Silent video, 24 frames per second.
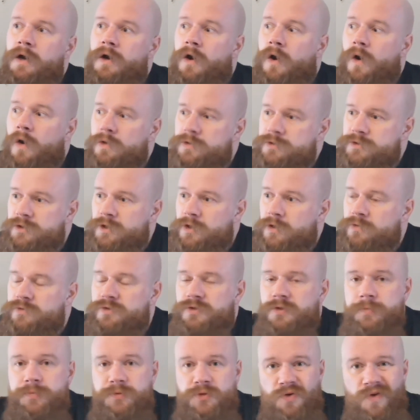Also,
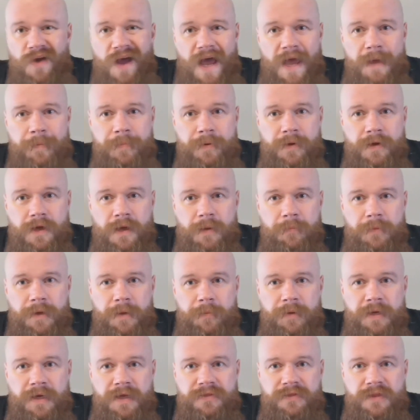subscribe and
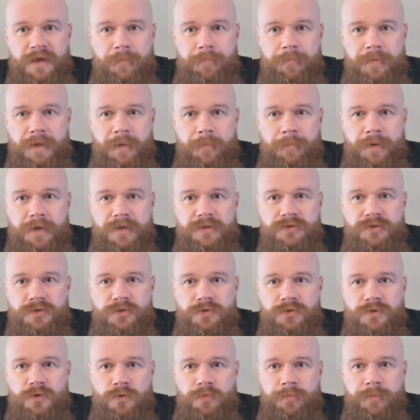maybe hit that bell button so
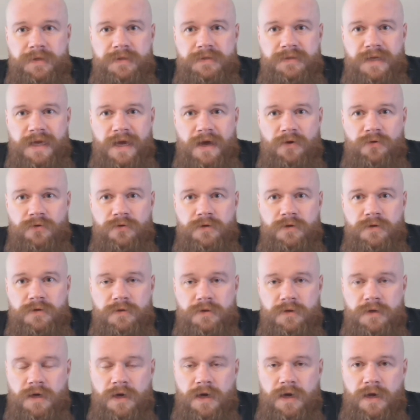you don't miss out.
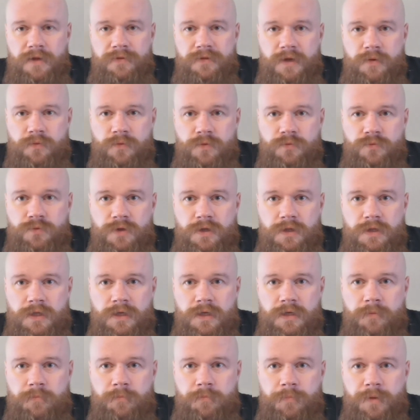That would
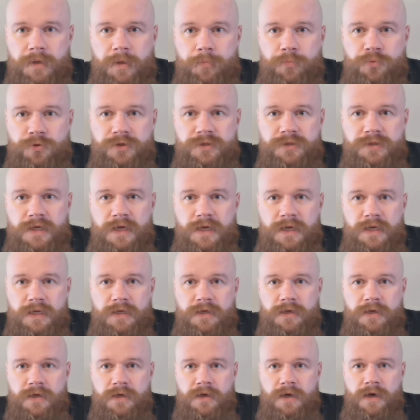really be
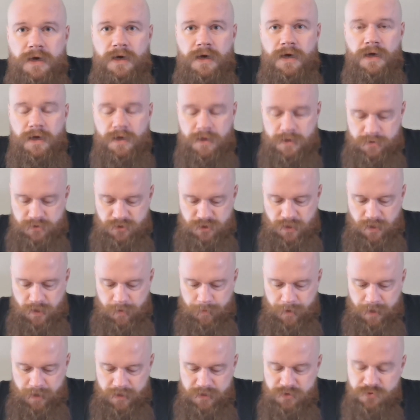appreciated. Check out
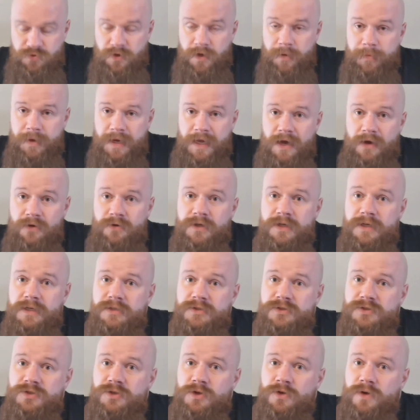my Instagram account. It
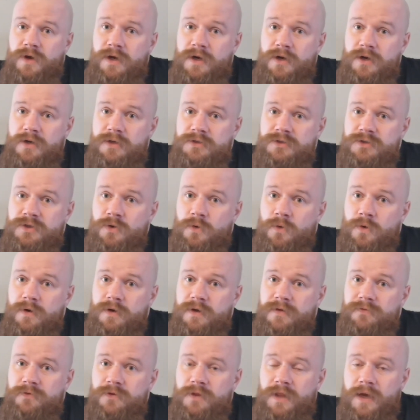is
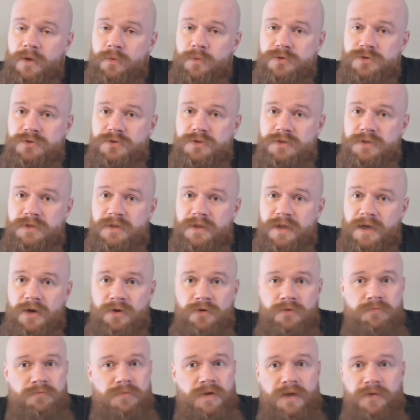Dunkeren_. If you like what you see
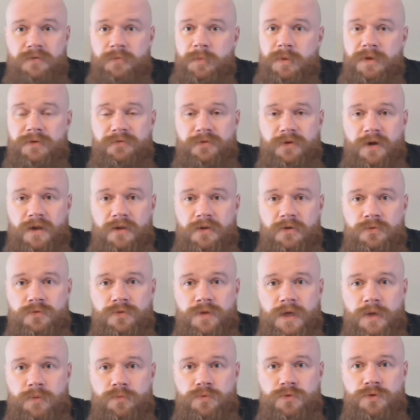there, give me a follow.
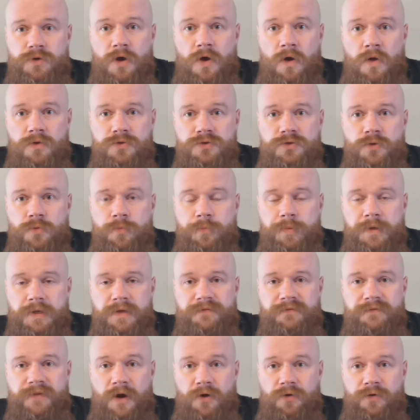That would also
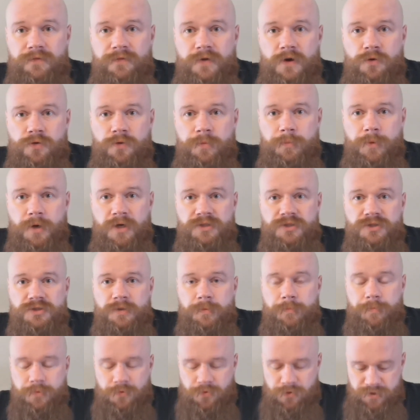be very, very much
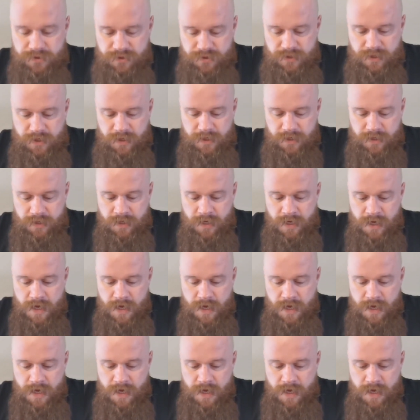appreciated.